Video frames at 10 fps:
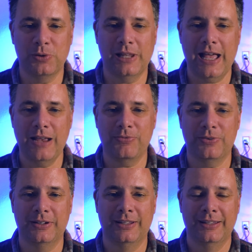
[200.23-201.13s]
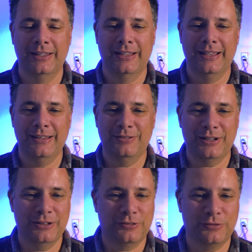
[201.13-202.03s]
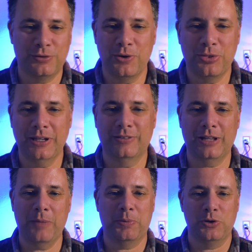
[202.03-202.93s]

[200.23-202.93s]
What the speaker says: life and he's going to stir things up.